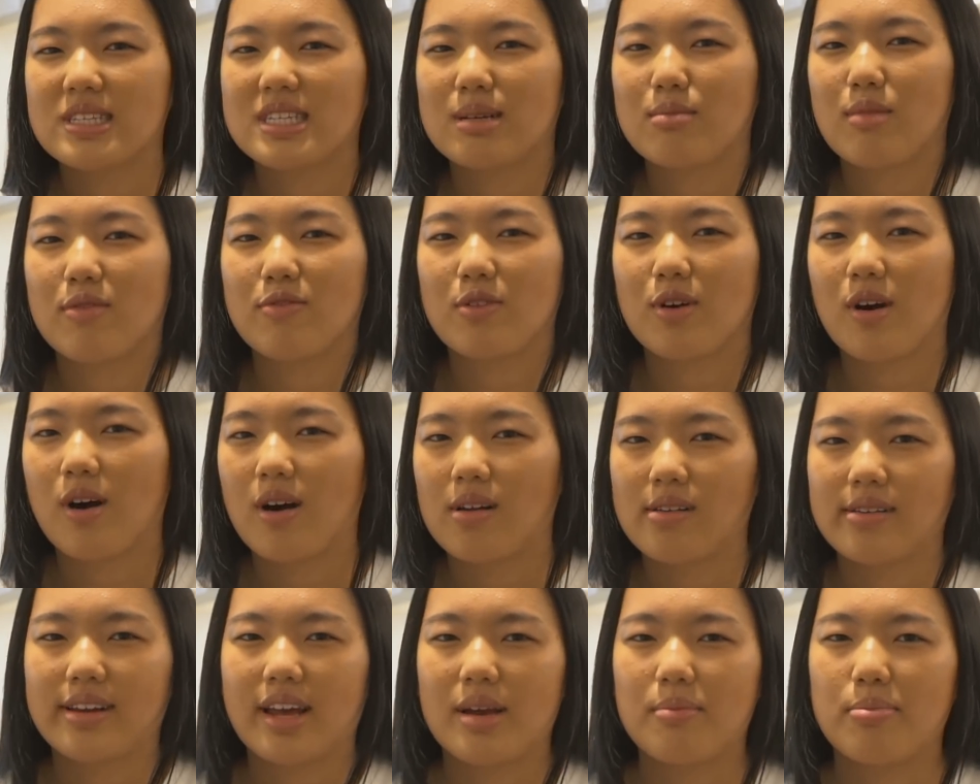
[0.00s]
some of your
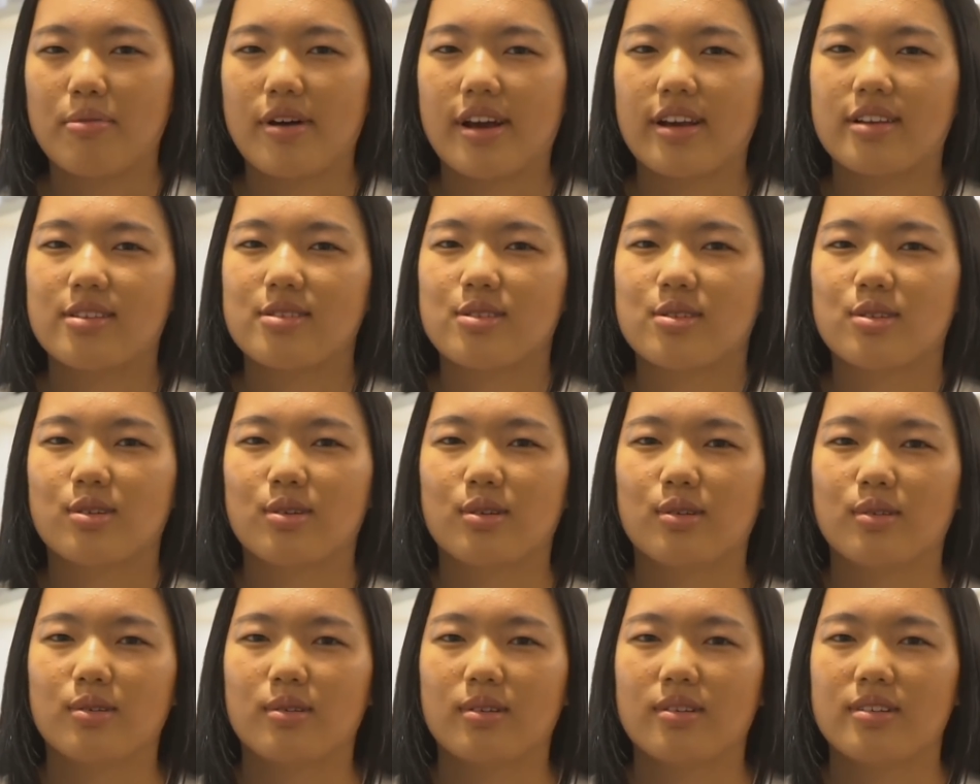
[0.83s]
holiday breaks
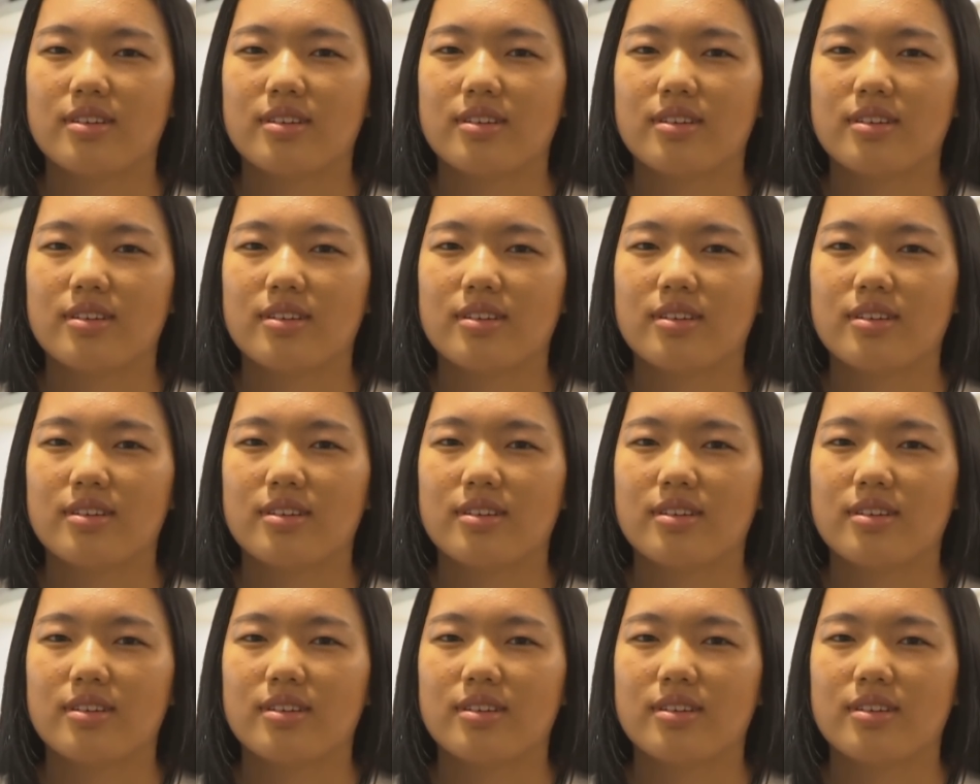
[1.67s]
to